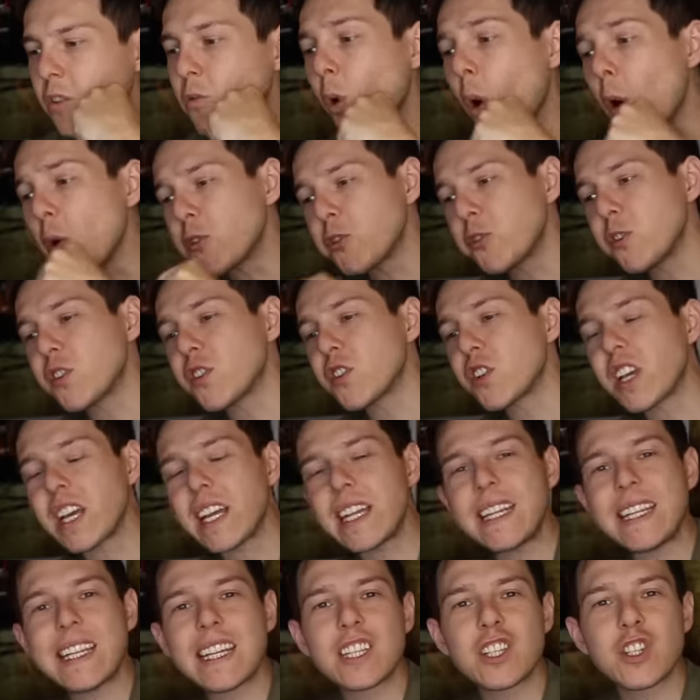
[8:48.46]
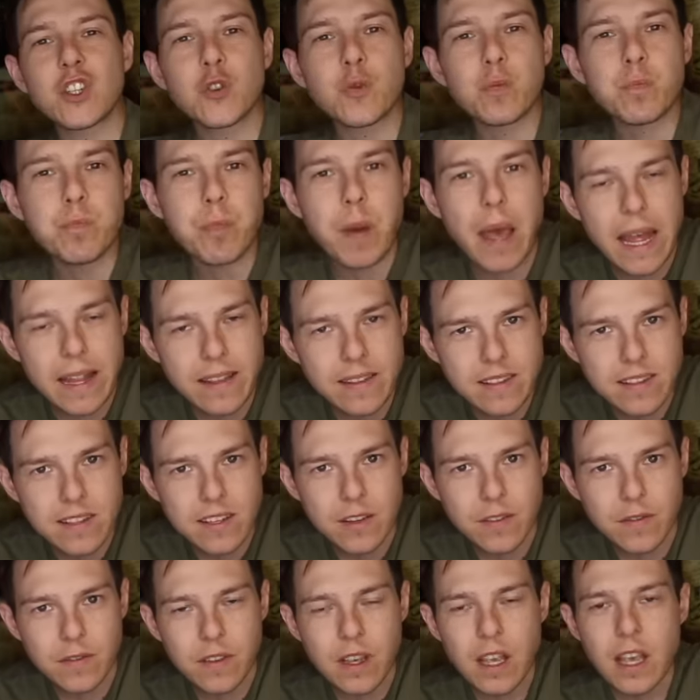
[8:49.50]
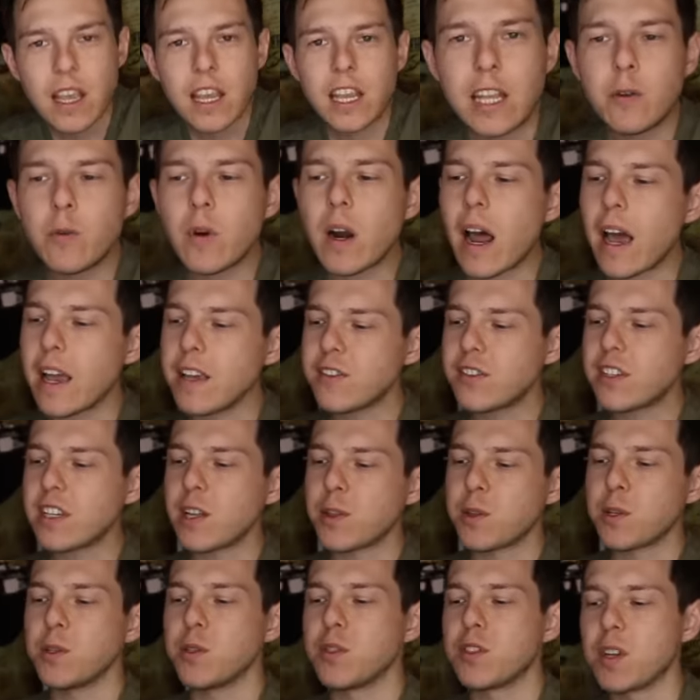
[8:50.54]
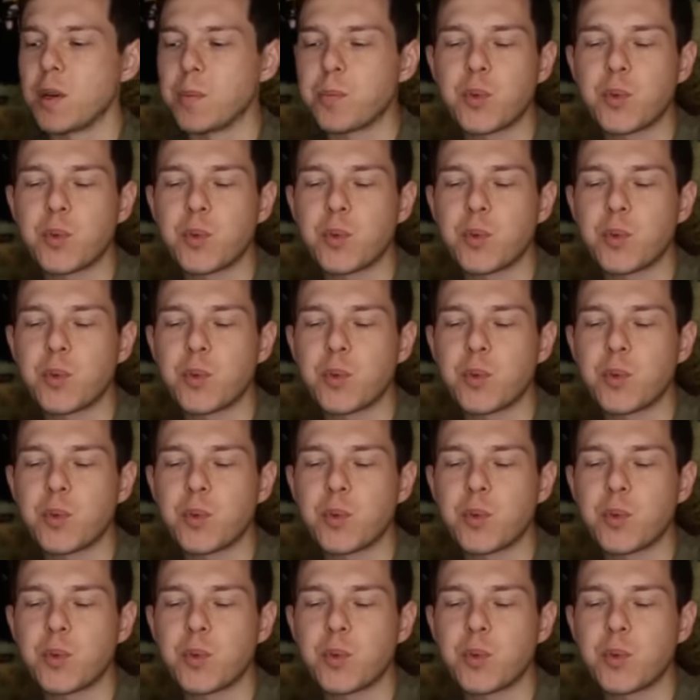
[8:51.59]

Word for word: groceries are getting expensive. You know what, I used to get those uh,